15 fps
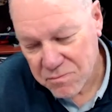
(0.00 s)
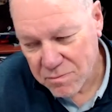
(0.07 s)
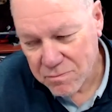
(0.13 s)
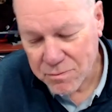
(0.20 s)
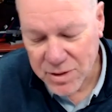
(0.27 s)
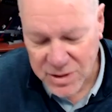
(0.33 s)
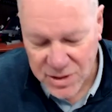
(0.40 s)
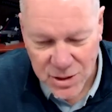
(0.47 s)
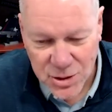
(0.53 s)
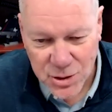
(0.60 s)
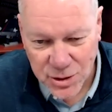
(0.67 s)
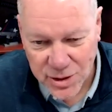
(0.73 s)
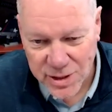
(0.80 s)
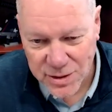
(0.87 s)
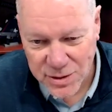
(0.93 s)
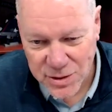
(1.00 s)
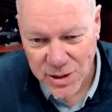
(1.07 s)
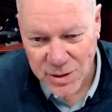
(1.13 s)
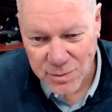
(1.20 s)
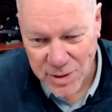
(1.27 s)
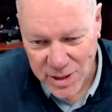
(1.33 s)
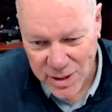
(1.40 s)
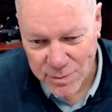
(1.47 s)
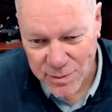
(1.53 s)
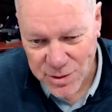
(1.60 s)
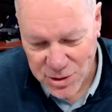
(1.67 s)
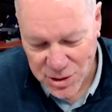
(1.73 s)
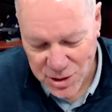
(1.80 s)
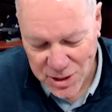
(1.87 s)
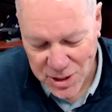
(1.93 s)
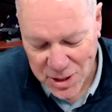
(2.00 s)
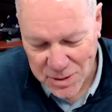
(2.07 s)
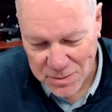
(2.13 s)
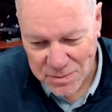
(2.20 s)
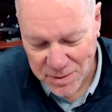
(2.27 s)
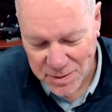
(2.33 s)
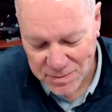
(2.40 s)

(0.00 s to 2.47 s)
Potentially a SIG medium machine gun,